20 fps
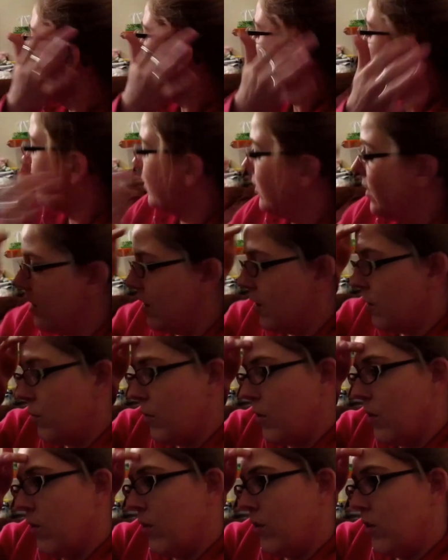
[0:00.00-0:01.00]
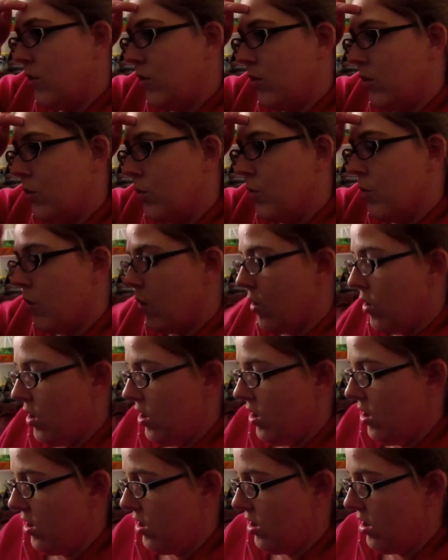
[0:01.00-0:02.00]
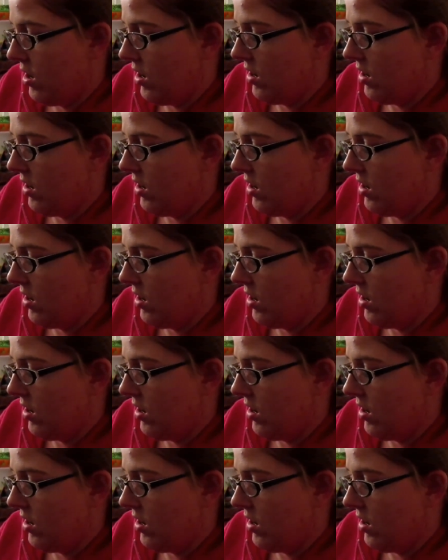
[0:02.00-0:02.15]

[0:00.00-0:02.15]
and then I'm going to uh,